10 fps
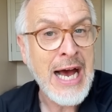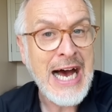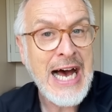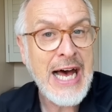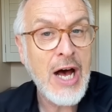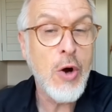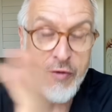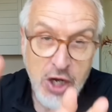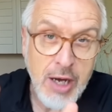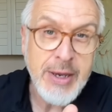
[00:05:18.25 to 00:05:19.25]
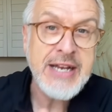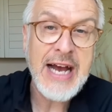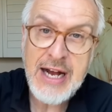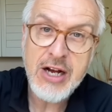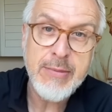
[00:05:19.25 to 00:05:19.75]
overcome it,
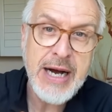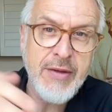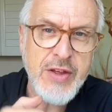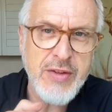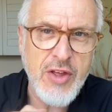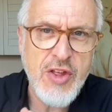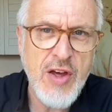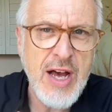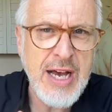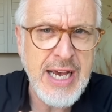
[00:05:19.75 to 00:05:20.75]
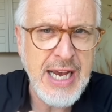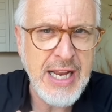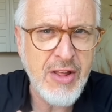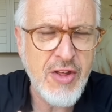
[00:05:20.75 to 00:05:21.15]
and come out the other side.